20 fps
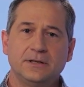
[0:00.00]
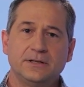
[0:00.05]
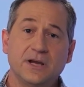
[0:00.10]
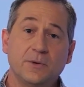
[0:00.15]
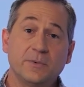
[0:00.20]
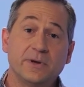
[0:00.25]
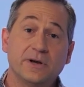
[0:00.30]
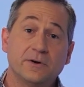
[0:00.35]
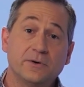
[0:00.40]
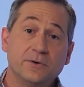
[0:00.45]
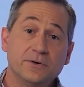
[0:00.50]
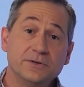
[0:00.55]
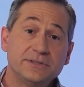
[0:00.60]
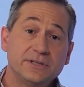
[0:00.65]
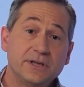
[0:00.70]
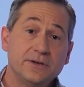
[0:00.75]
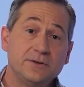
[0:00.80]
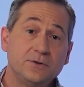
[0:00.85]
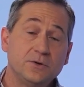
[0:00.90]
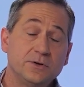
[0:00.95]
Now we are
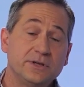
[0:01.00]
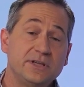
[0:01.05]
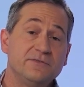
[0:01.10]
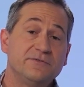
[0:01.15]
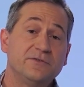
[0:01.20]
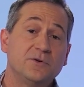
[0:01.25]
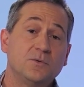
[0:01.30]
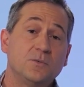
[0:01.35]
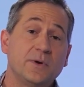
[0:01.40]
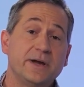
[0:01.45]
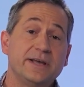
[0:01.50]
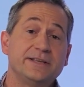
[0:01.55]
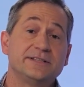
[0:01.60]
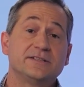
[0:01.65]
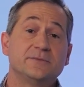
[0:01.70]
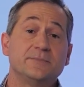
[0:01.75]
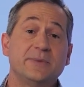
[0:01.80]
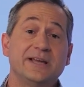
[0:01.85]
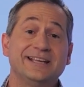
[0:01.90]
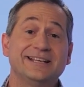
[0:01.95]
also looking for ways
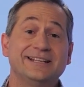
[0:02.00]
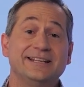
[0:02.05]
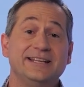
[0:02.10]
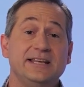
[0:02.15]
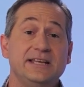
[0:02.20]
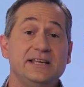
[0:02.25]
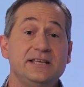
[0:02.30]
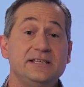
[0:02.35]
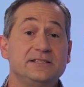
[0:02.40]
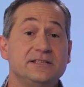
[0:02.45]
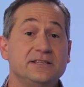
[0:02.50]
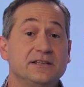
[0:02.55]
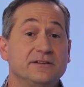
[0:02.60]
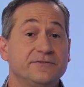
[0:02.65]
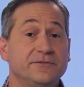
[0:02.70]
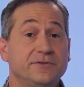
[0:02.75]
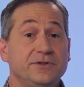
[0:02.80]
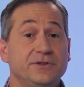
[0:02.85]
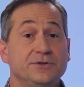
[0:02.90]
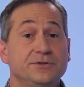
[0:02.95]
to make it easier
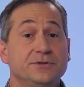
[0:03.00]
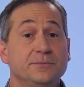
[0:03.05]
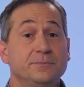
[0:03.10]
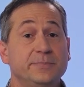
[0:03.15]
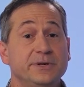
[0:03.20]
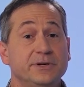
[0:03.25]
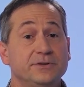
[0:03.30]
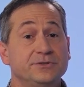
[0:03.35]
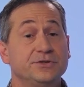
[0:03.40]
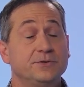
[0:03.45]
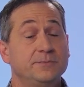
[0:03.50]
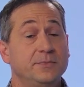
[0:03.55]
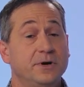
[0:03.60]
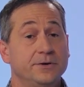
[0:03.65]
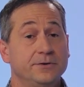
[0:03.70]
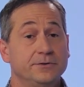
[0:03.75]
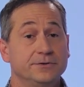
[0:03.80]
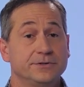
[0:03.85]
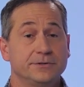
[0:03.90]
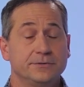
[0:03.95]
for you to build your
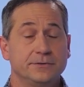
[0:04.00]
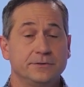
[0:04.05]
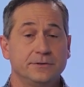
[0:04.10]
models.